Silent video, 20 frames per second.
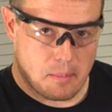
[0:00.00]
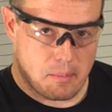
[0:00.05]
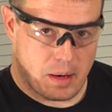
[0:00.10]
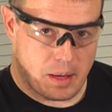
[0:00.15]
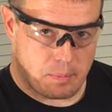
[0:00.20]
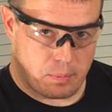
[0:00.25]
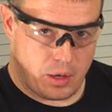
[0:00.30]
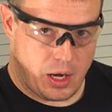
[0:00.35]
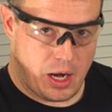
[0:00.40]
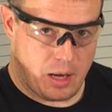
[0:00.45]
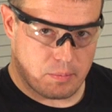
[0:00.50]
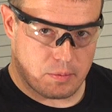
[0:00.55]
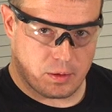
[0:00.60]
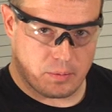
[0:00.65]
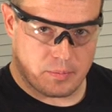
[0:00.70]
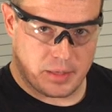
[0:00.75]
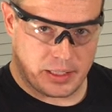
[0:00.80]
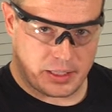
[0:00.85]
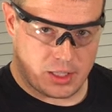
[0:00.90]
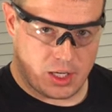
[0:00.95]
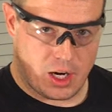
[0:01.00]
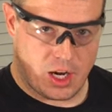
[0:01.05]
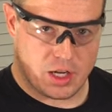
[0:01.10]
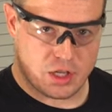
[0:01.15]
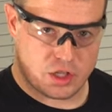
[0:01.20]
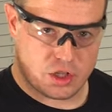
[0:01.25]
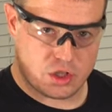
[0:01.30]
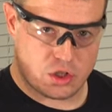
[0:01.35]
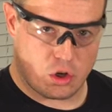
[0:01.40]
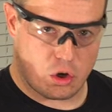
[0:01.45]
My problem that
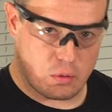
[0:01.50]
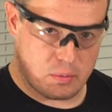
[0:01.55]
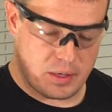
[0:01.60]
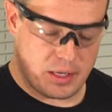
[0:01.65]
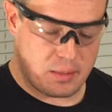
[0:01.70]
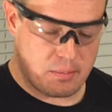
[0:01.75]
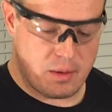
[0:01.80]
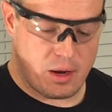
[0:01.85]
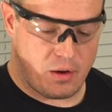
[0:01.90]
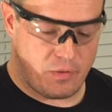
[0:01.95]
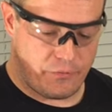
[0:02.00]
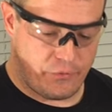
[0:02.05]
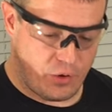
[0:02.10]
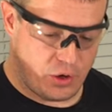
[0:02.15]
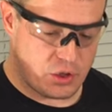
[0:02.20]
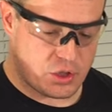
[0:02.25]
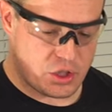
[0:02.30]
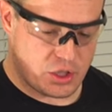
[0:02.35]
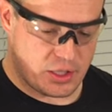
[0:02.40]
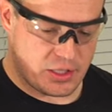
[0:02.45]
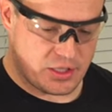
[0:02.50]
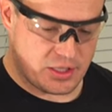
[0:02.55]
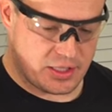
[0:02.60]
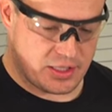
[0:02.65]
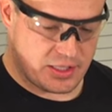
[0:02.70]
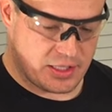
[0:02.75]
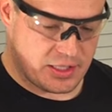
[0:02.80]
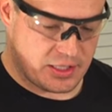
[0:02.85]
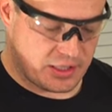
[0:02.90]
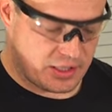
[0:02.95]
caused so many malfunctions
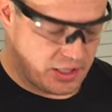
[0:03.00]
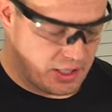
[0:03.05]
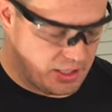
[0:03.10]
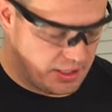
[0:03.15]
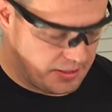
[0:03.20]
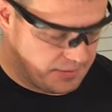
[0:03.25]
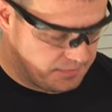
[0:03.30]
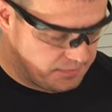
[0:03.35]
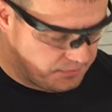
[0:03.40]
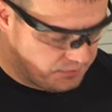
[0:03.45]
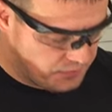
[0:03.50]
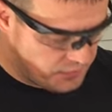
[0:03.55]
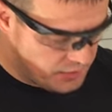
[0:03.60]
in this gun